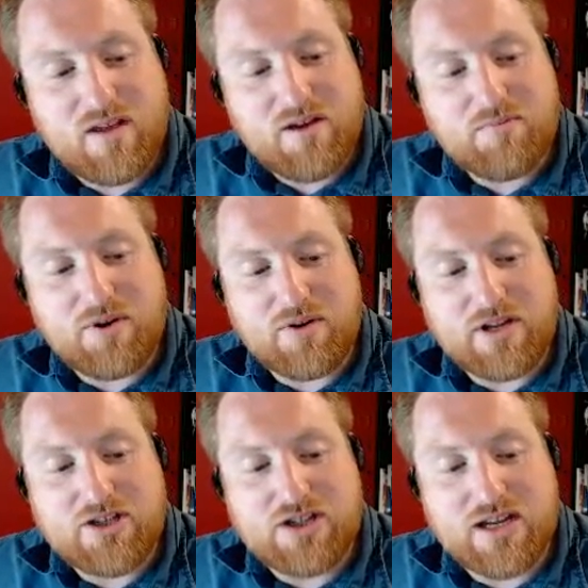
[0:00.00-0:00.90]

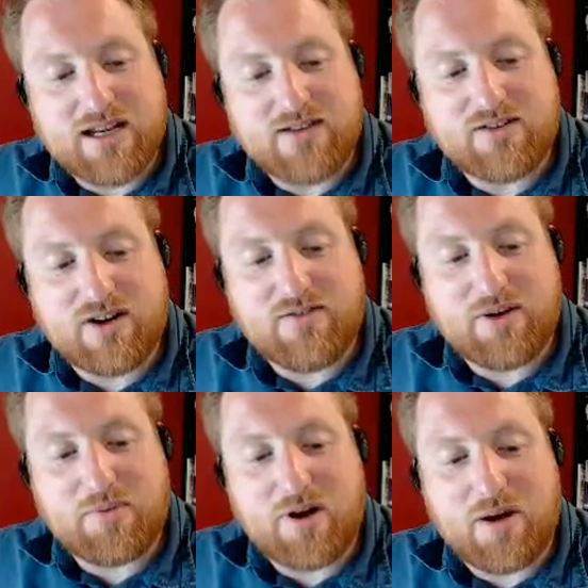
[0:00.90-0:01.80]
Broken, shaking,
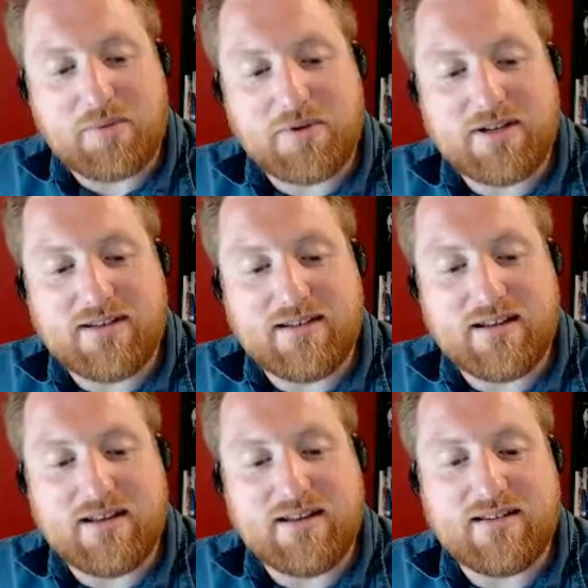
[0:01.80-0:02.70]
starving, probably
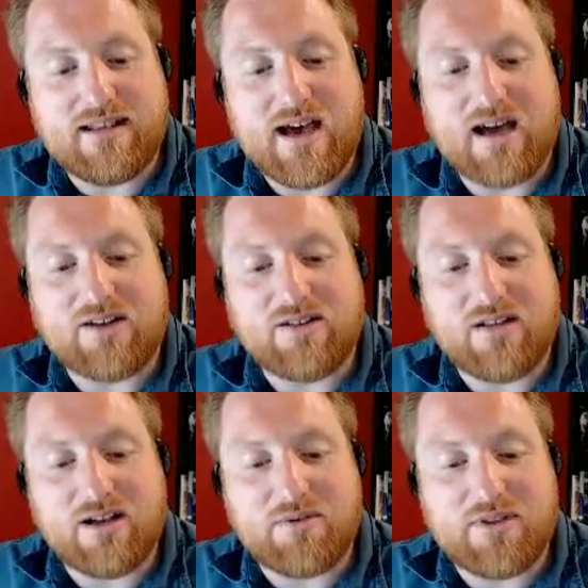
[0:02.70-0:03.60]
diseased. Yeah, good
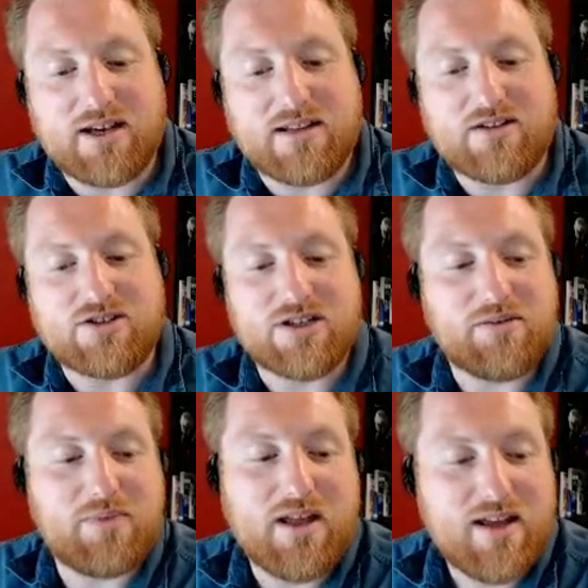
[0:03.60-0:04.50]
luck with that there,
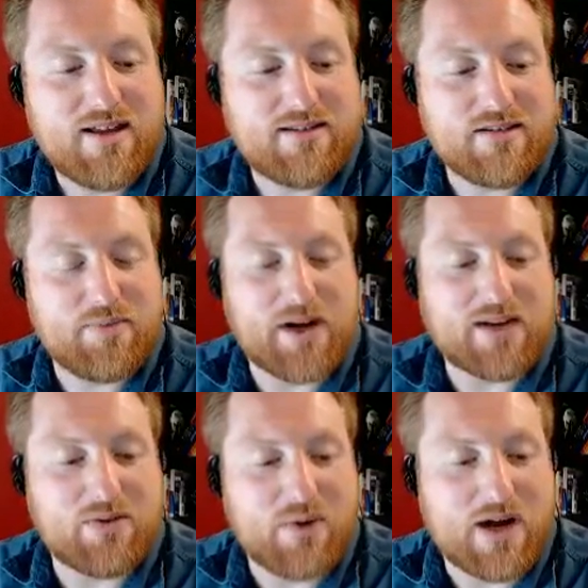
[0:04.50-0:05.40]
chum. See you back
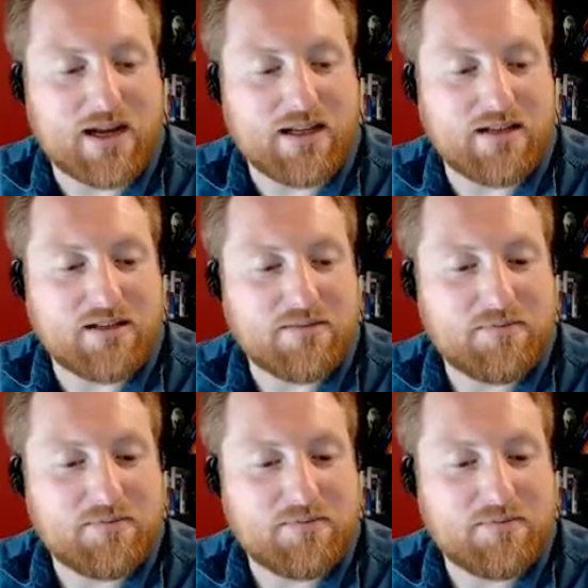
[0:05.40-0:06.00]
at the wagon.